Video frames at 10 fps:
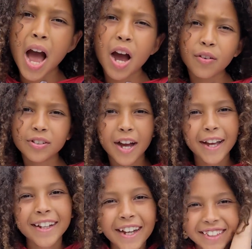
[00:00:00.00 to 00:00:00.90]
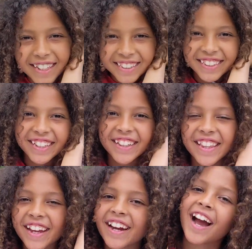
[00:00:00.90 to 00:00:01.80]
Oh, hi guys, I didn't see you
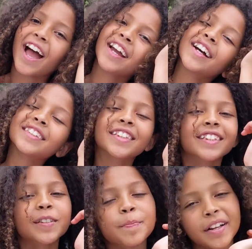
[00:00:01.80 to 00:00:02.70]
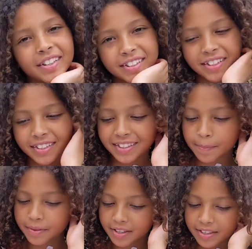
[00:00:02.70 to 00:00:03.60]
there. Hi guys, this is Bella. This is the
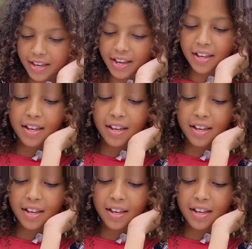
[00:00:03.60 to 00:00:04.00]
tip of the day